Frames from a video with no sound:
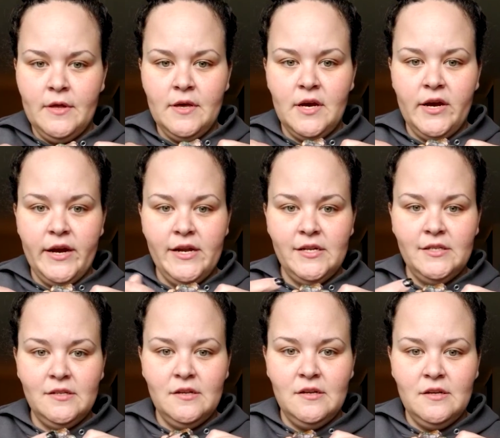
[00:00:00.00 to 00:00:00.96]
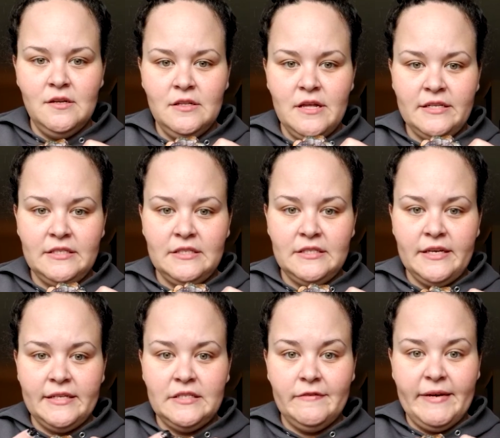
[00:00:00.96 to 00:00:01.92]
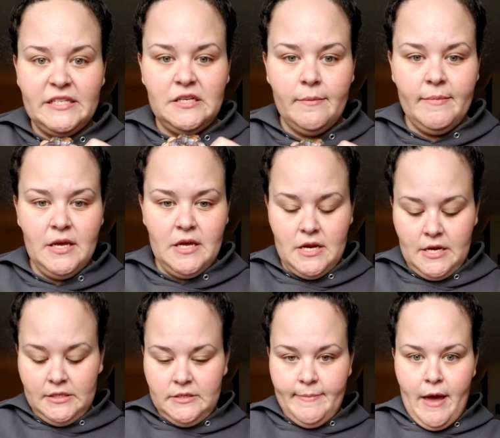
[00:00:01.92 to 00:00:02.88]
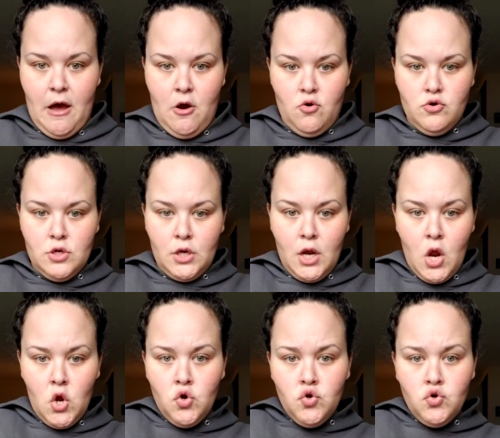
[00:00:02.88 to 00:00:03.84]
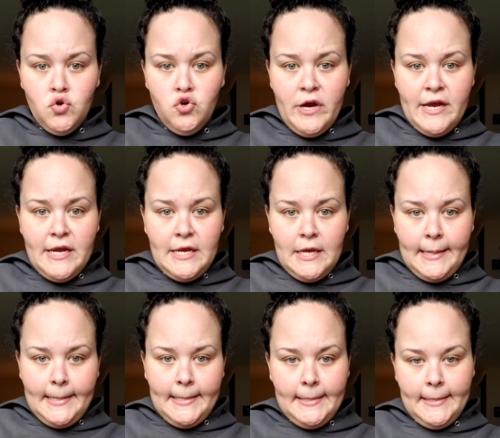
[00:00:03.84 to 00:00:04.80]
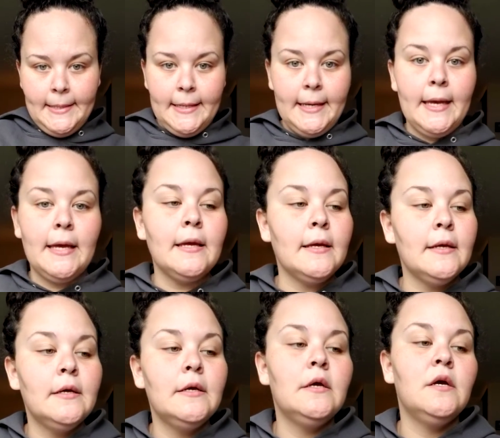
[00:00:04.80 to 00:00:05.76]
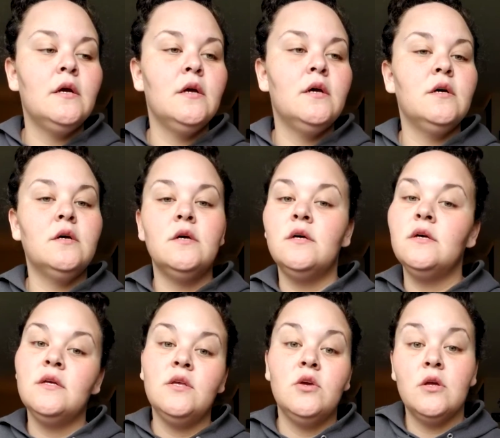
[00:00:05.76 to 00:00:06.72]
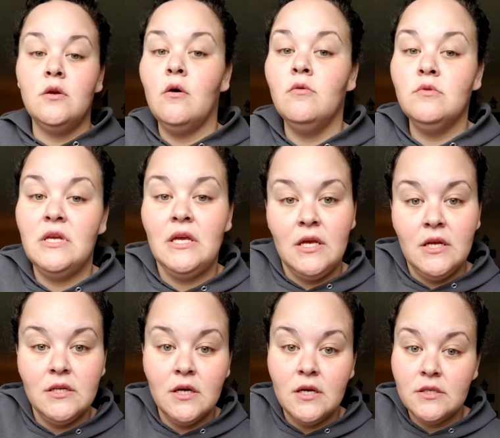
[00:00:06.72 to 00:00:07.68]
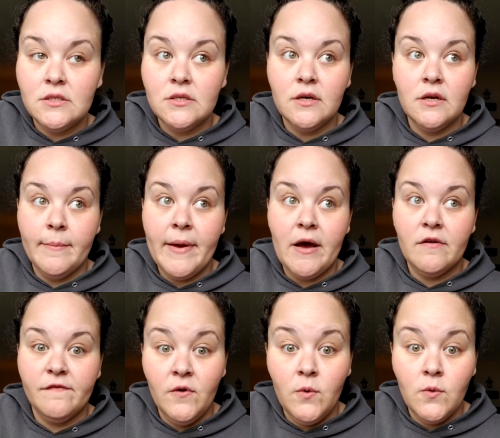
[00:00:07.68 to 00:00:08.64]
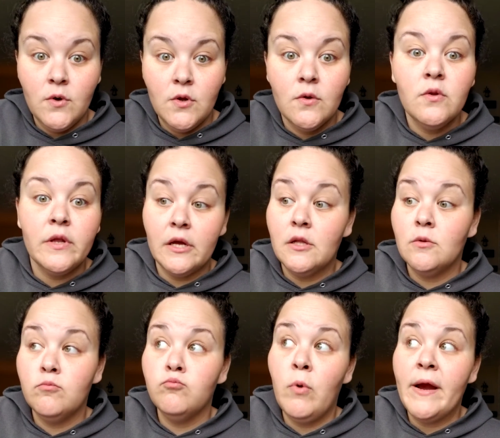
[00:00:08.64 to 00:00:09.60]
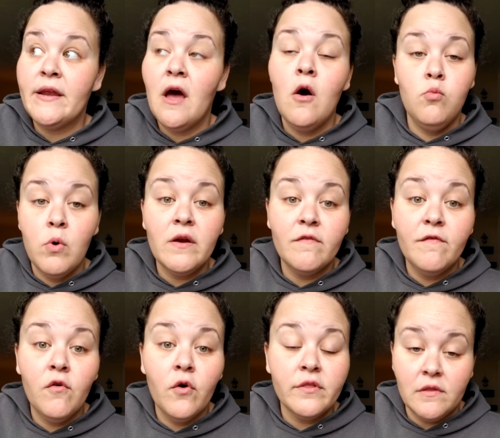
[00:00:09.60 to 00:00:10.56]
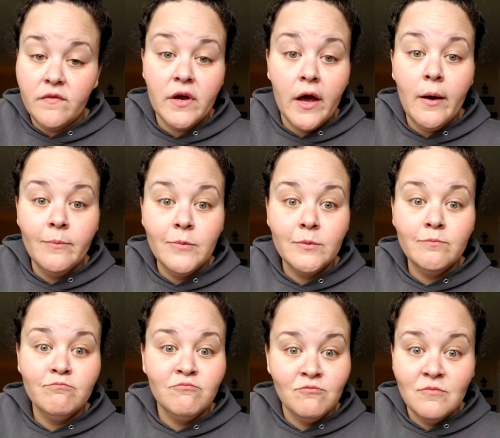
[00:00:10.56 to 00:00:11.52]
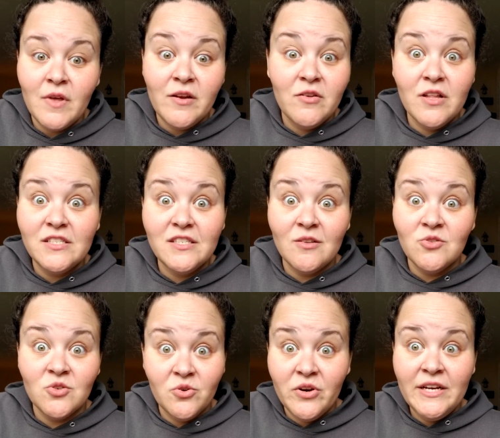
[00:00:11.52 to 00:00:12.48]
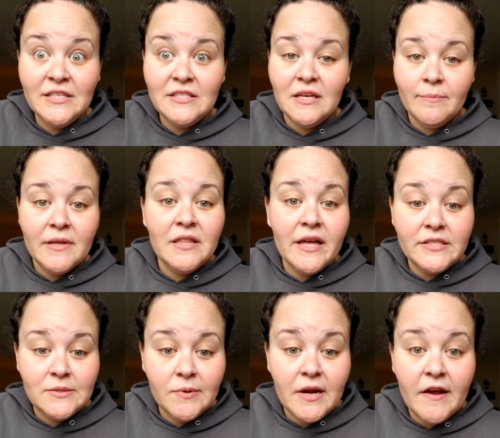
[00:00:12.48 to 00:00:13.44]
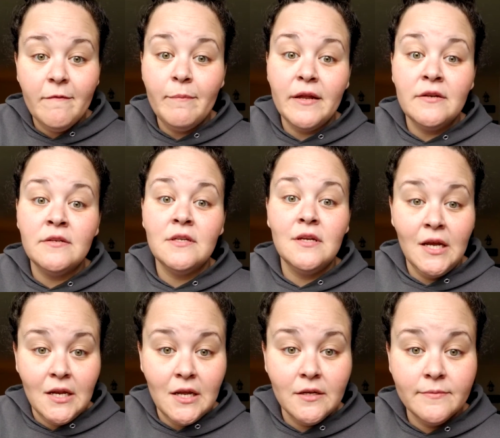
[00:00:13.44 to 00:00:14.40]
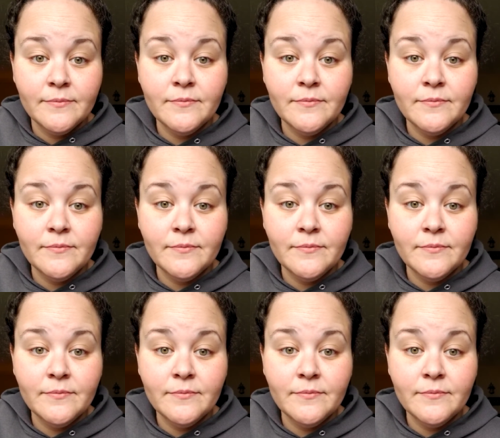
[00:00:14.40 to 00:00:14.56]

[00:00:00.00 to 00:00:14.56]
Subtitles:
All right, that's the size of my stomach, and it's about right here, okay? You can only eat a certain amount of food. Like right now, 1/4 of a cup. I know that sounds crazy, but that's what I've been eating.